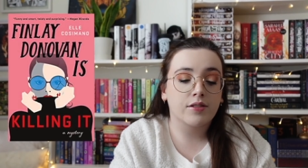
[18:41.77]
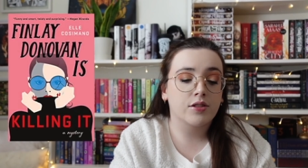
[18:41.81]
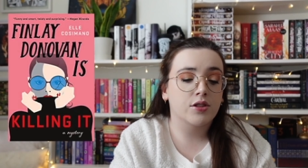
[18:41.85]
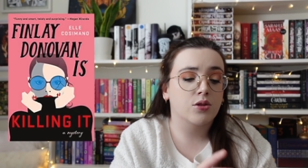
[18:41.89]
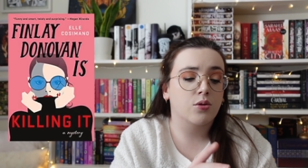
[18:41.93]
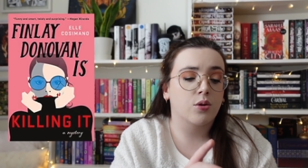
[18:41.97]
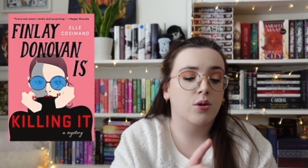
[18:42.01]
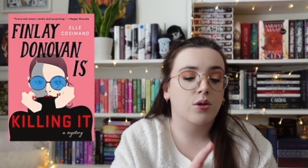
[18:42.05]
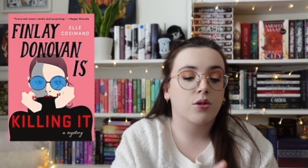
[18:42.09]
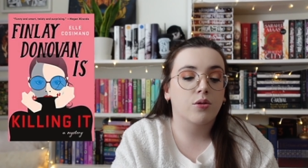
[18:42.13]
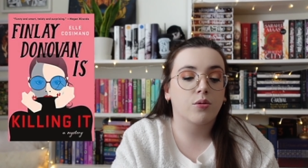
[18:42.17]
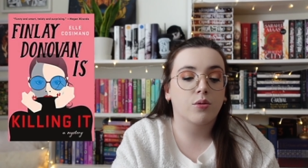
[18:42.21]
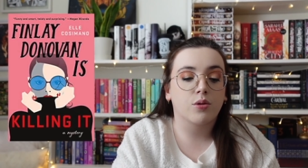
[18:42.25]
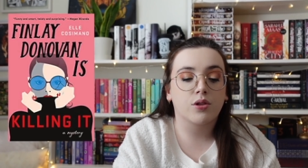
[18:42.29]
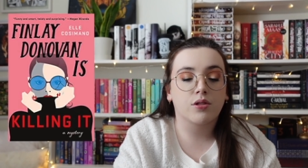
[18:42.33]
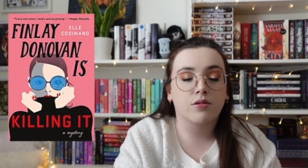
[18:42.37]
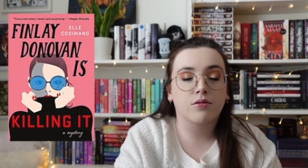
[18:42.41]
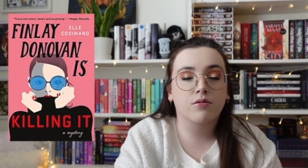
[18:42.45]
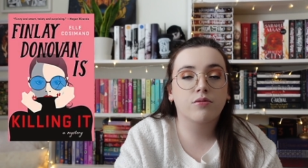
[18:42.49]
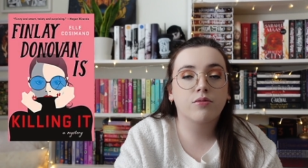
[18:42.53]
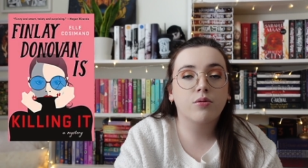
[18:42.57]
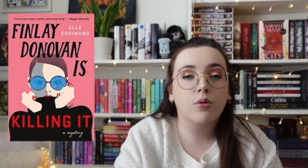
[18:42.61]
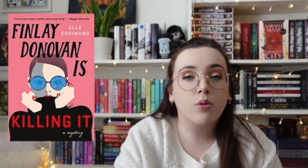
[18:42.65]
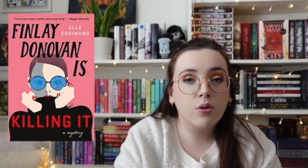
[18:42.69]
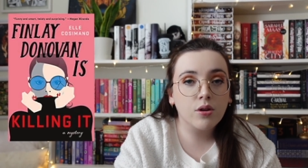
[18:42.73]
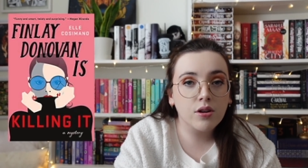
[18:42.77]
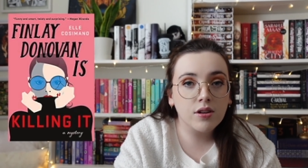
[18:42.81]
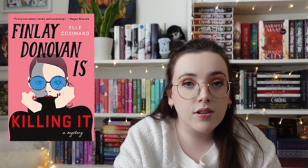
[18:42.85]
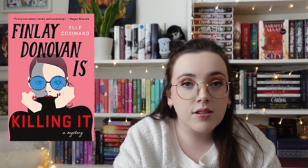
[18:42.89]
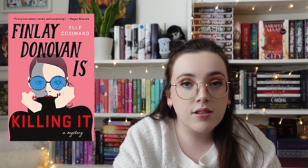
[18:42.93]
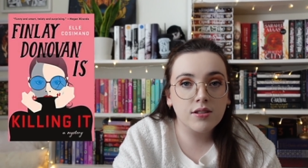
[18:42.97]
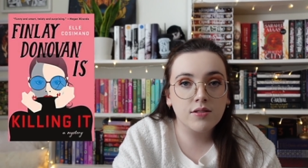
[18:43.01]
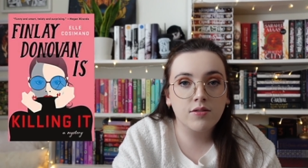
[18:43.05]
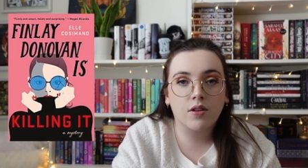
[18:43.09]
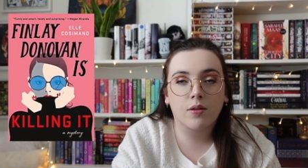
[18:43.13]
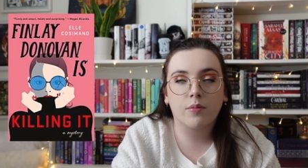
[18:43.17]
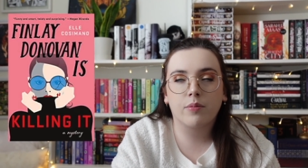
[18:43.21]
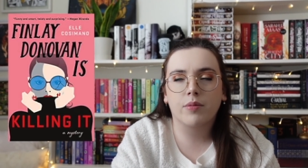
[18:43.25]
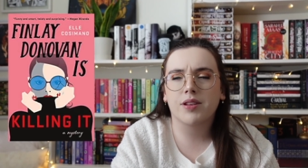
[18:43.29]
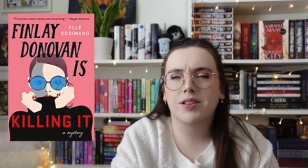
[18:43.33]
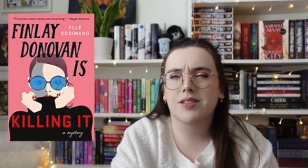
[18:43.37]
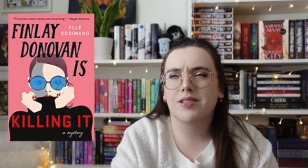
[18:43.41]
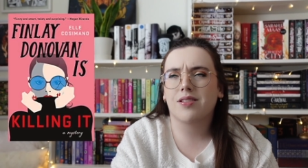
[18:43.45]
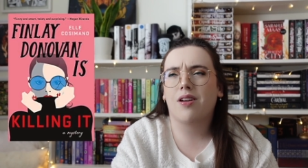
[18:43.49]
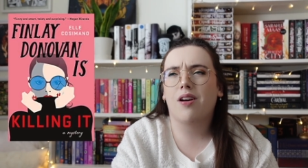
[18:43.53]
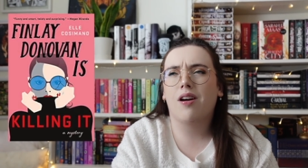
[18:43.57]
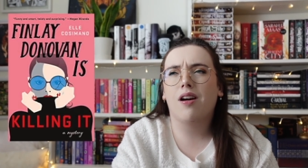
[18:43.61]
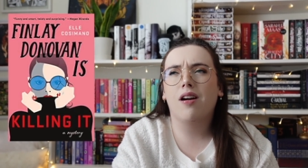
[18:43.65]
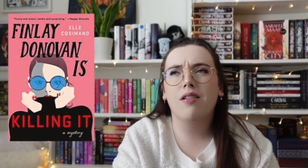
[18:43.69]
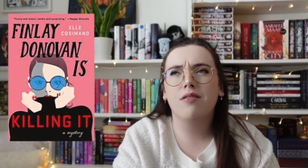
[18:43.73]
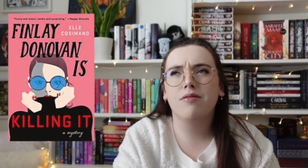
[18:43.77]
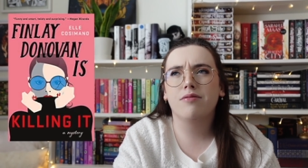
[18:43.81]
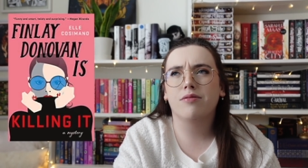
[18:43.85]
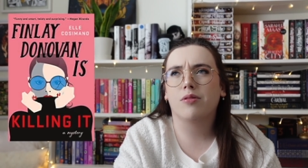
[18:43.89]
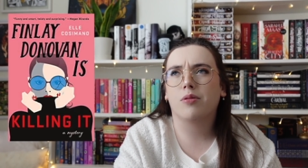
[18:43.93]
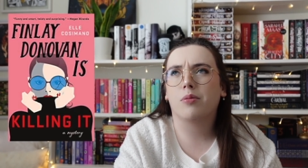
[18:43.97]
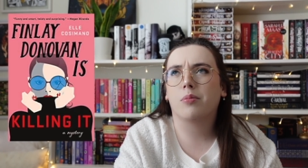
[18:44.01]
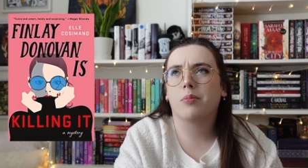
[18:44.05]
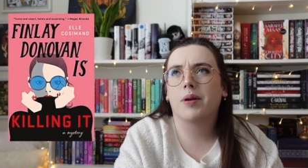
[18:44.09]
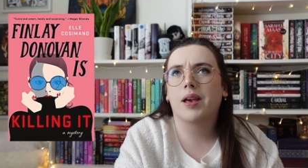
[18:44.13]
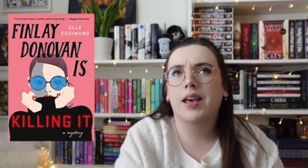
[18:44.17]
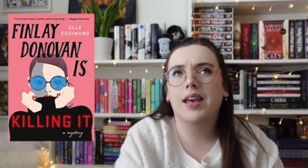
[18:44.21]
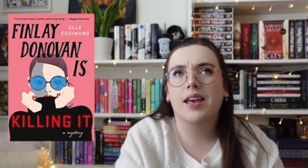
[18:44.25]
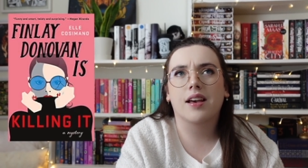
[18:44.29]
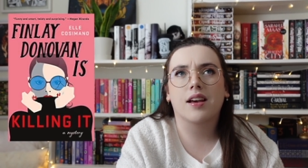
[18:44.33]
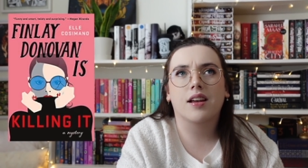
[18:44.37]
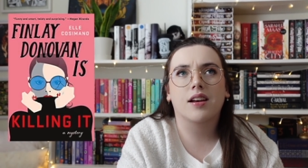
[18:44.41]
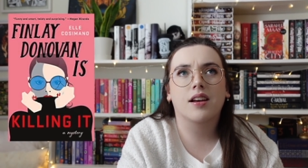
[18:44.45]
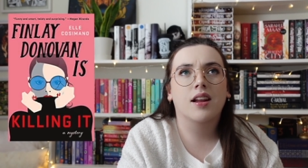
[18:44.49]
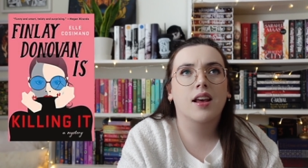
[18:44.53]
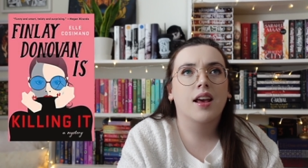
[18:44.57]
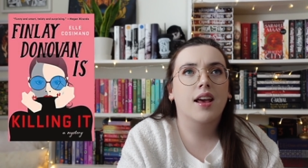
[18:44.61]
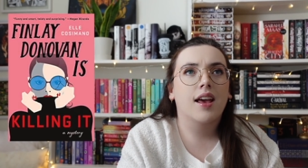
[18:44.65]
She's going through a divorce from this awful man.